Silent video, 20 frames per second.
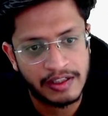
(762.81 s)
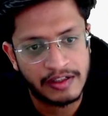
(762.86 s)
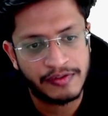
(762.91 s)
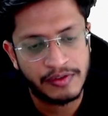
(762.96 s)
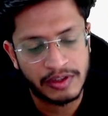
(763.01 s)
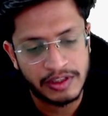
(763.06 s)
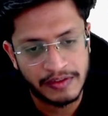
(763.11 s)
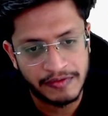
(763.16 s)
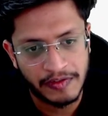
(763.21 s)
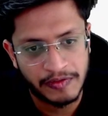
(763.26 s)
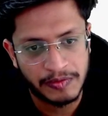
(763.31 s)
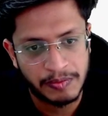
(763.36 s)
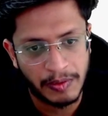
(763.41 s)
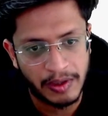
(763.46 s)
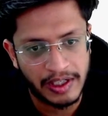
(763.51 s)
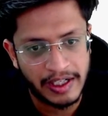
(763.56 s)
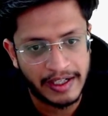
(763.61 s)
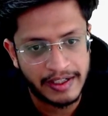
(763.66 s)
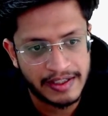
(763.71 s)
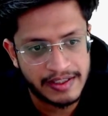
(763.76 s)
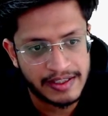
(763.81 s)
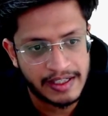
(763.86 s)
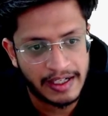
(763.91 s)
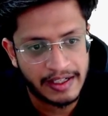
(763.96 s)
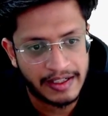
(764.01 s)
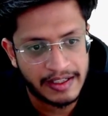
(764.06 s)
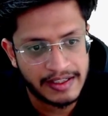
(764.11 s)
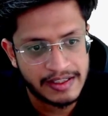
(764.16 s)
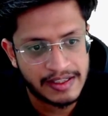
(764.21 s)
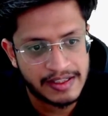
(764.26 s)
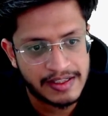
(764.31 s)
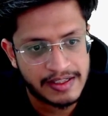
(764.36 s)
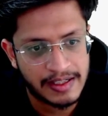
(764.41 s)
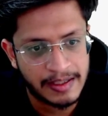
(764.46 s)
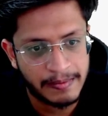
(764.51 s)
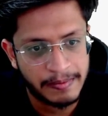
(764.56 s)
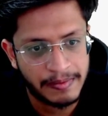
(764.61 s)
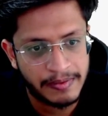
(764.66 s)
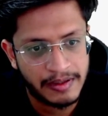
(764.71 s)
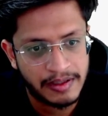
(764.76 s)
fourth, and fifth ball at each step.